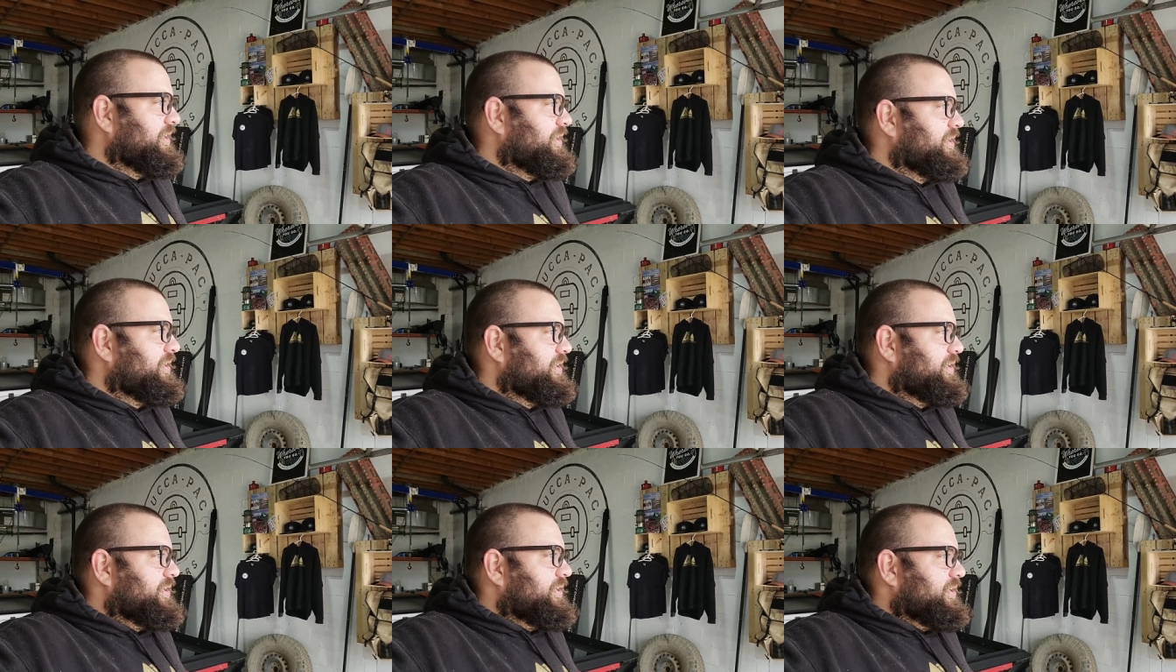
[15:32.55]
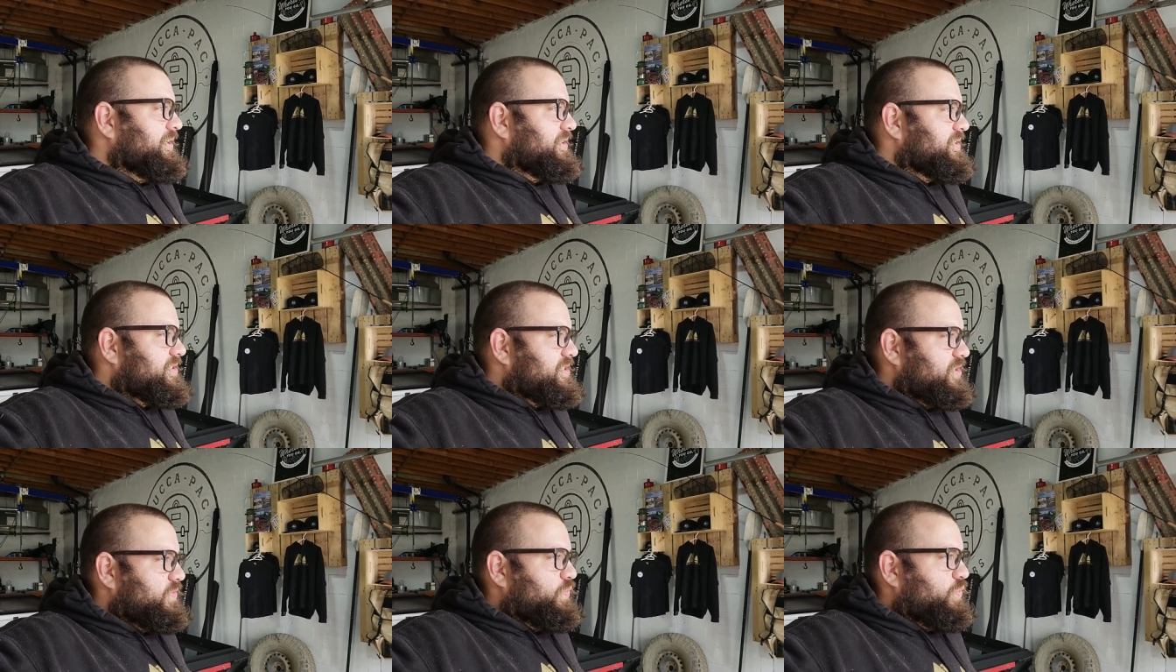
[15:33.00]
Uh,
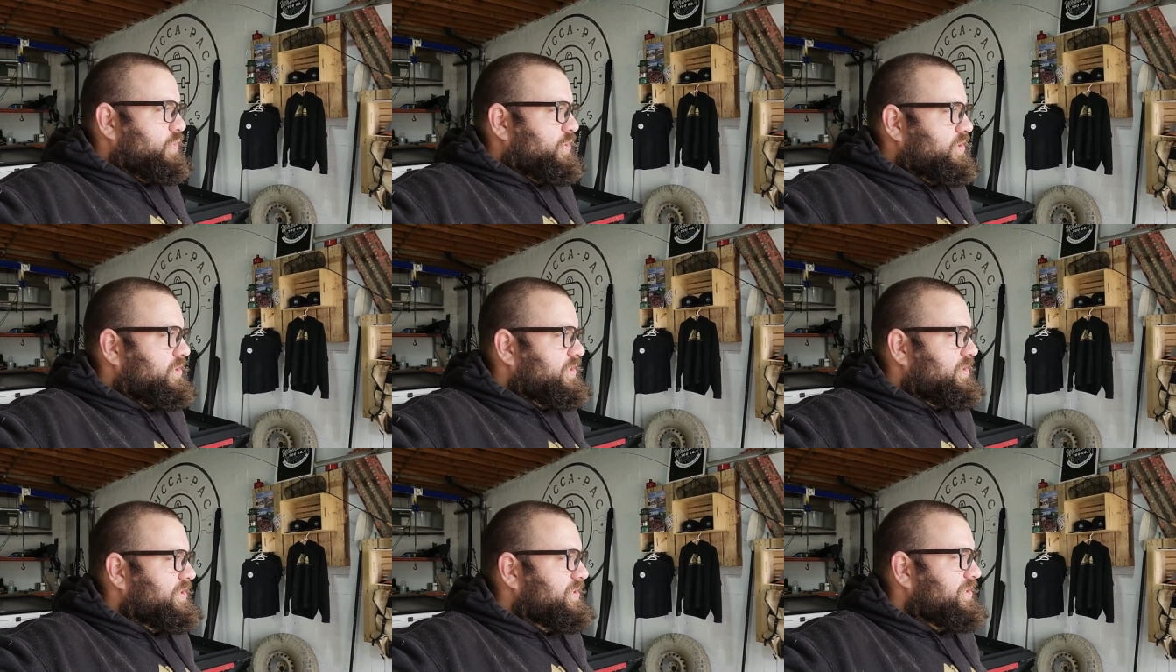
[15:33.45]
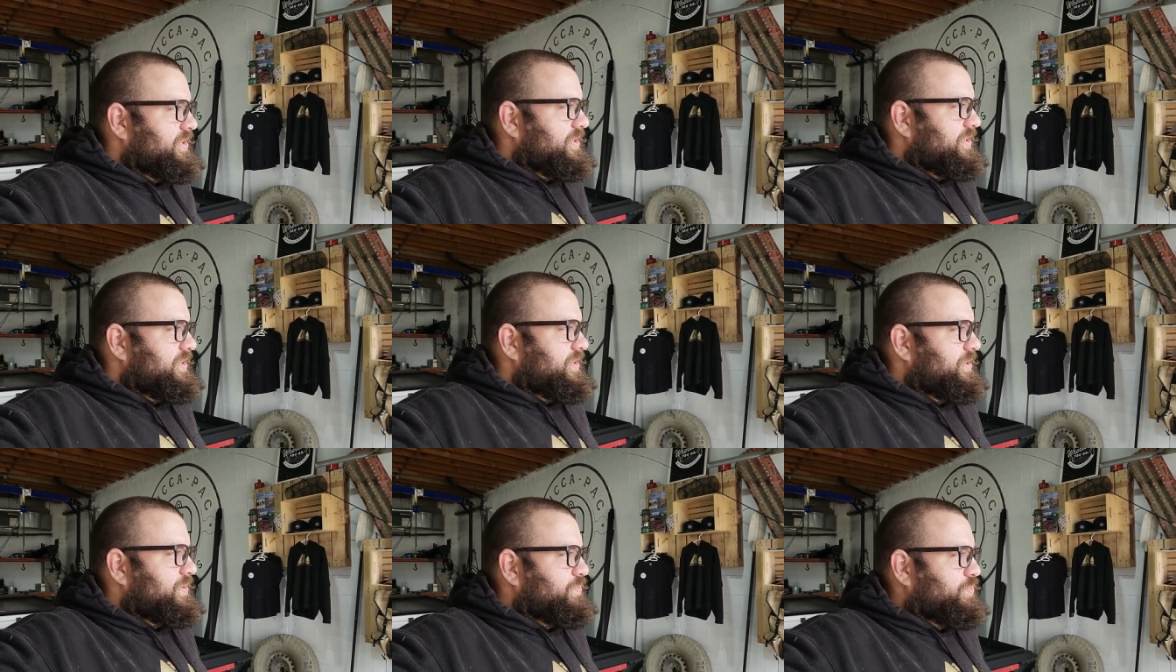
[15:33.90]
put see some we, bug spray
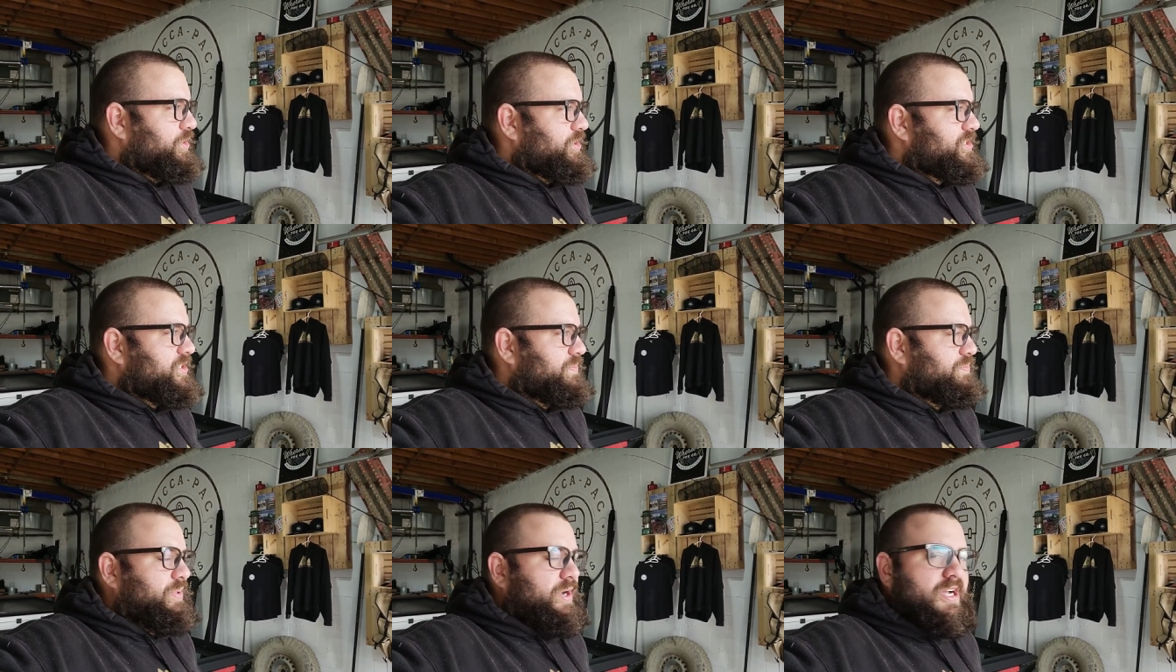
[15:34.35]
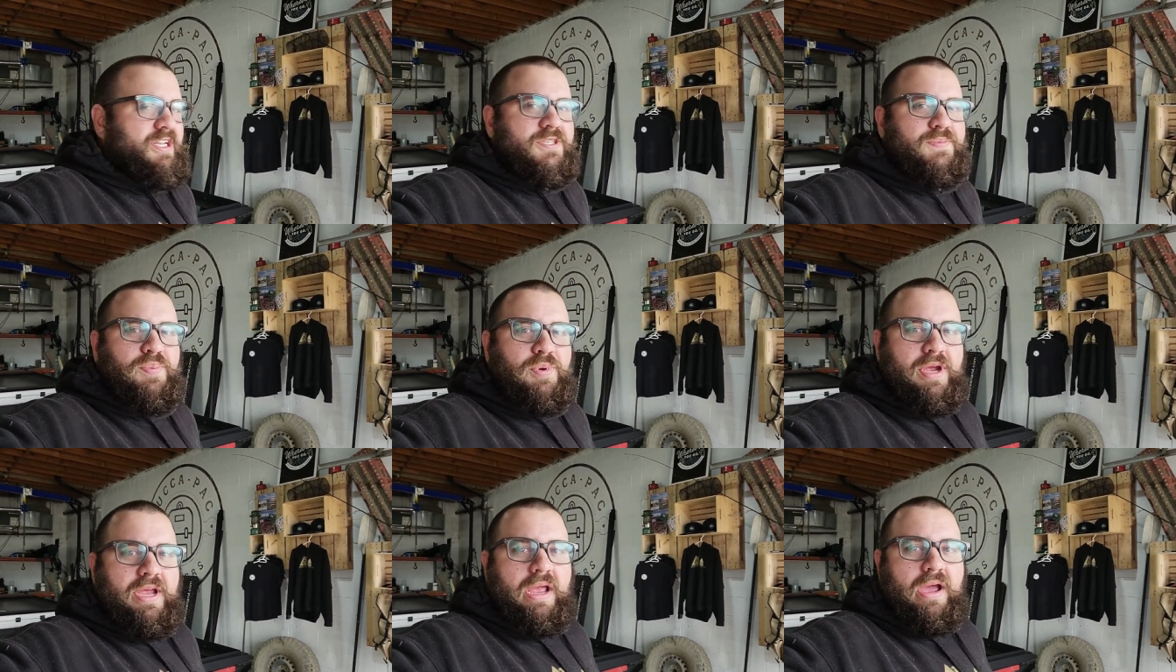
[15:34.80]
on. Put some bug
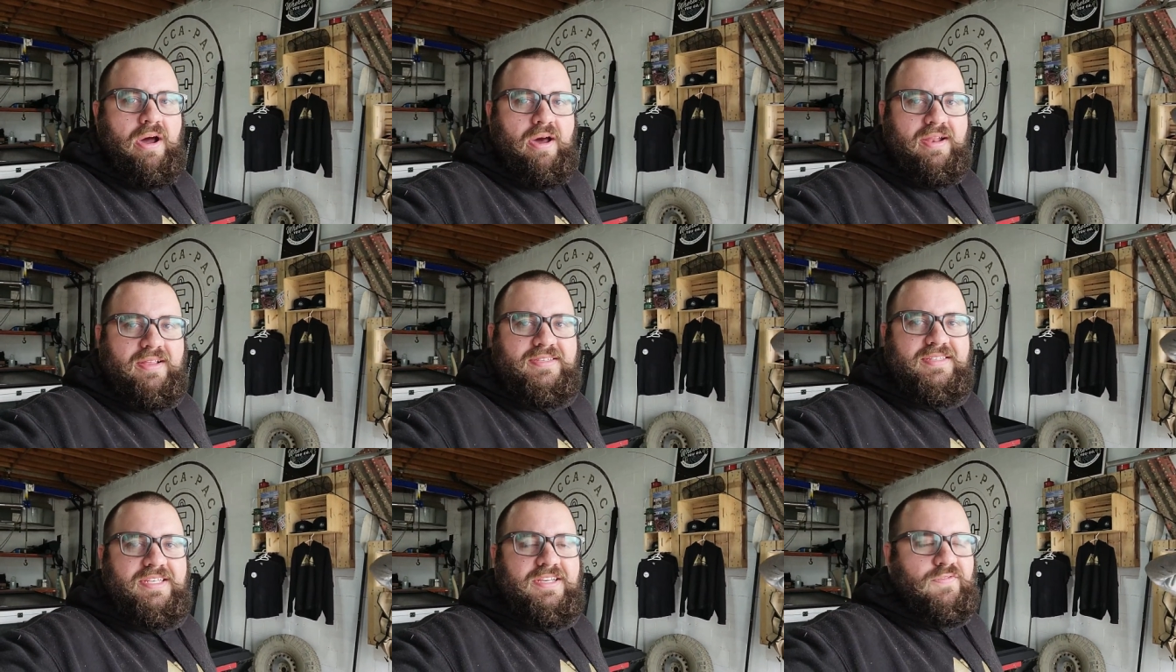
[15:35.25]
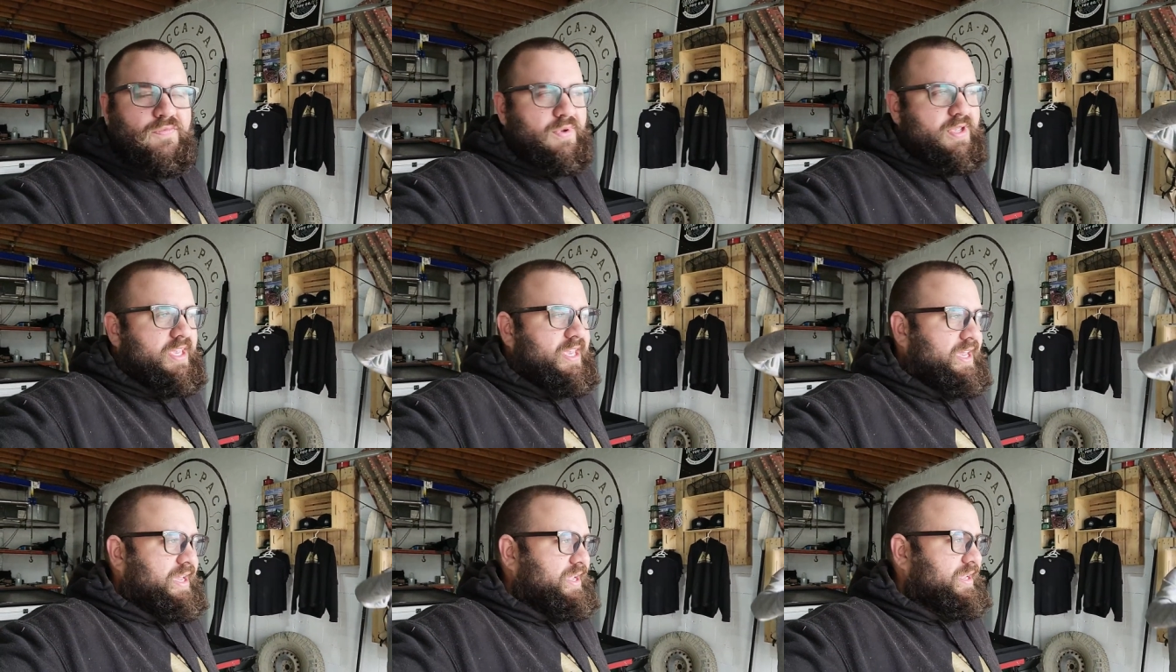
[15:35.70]
spray on and see if we
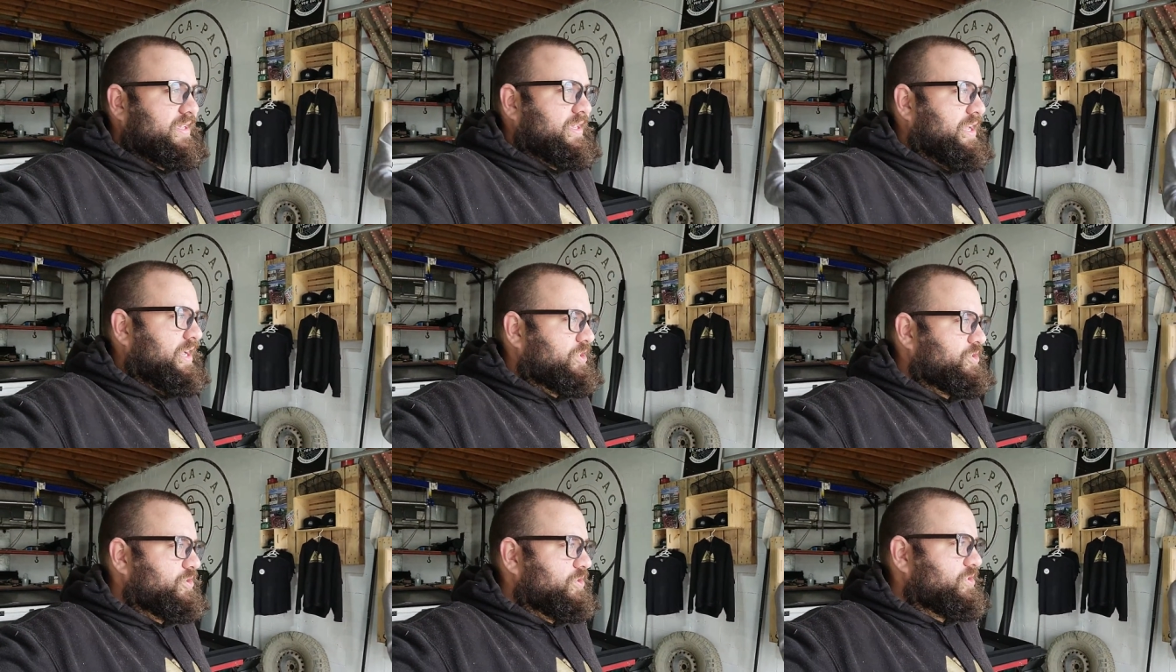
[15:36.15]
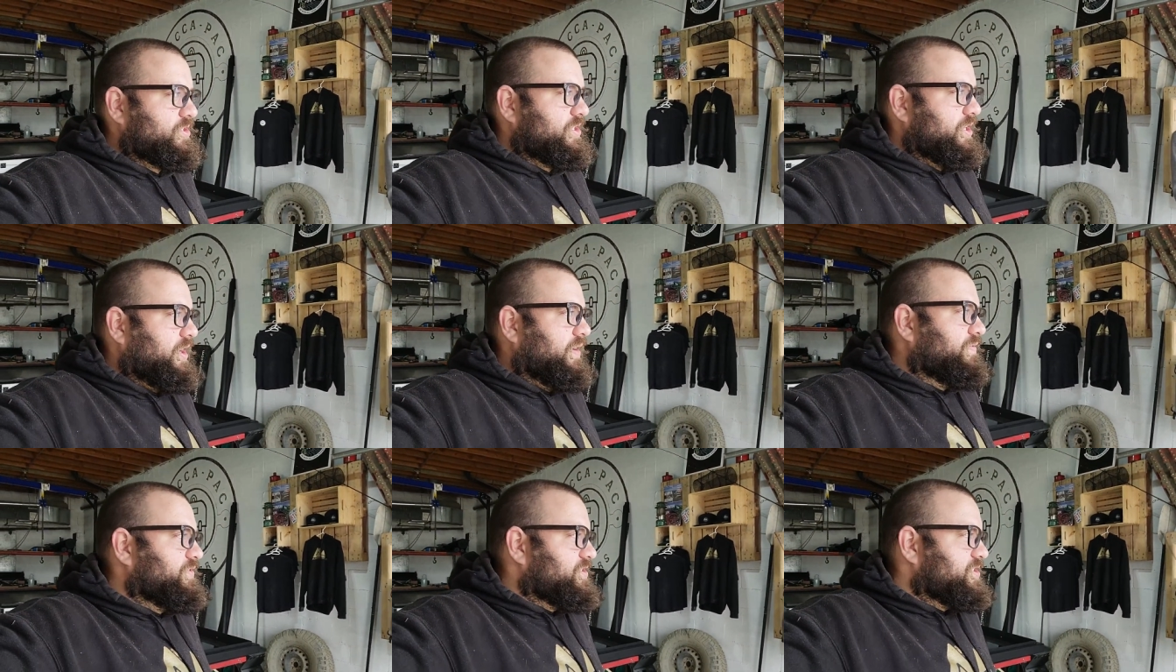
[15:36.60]
can't catch
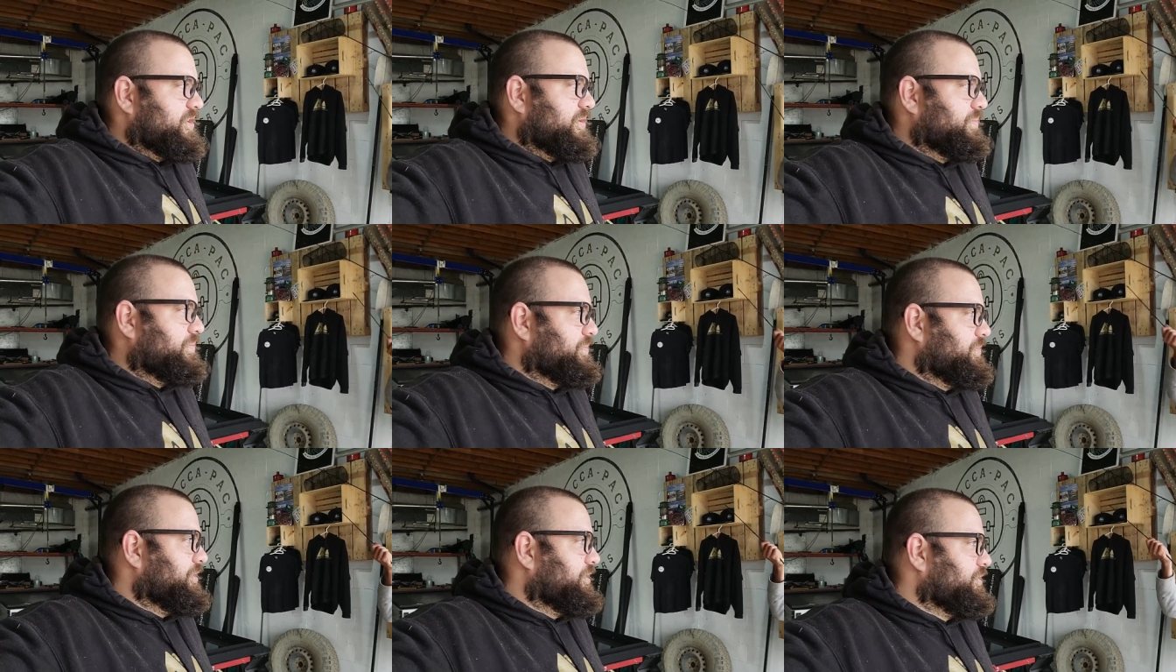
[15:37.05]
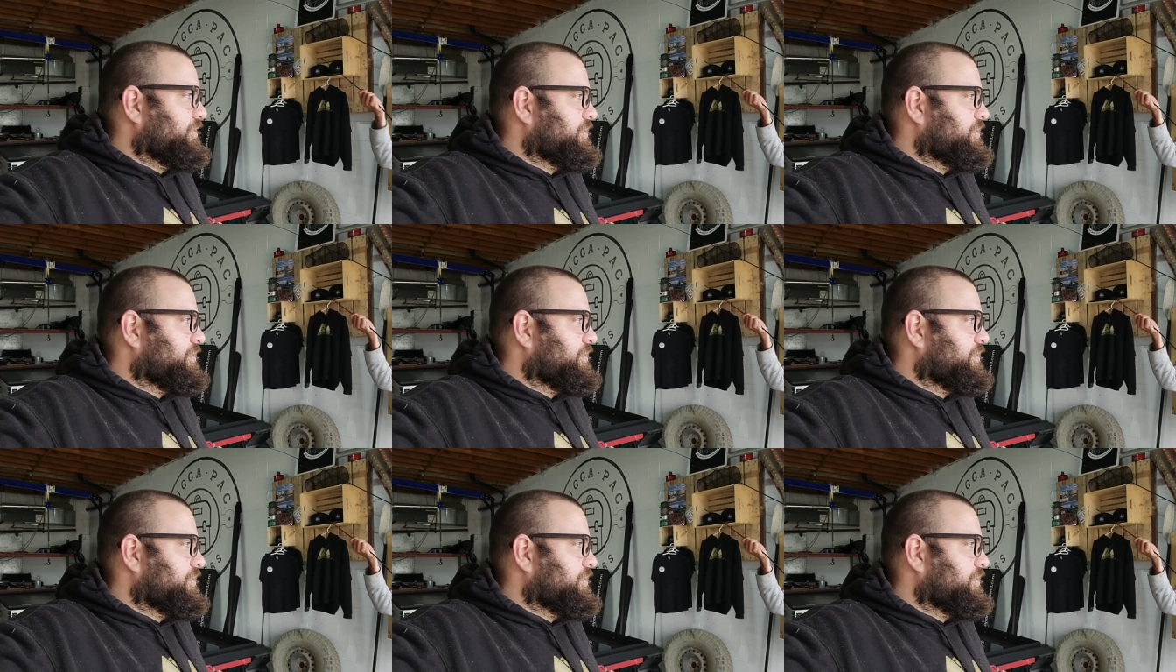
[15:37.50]
ourselves some